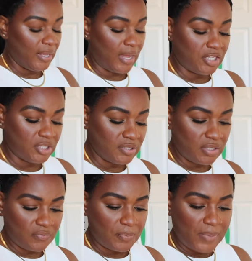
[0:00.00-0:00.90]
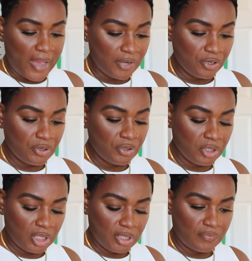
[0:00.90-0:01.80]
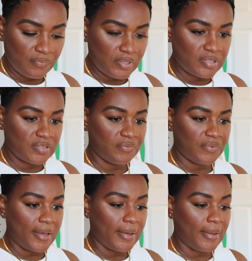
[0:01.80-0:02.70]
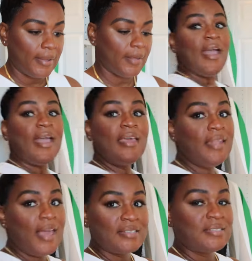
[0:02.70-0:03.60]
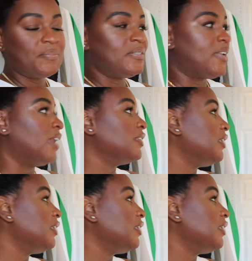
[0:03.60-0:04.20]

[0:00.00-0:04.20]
and I just love the pattern. It fits the vibe. And last but not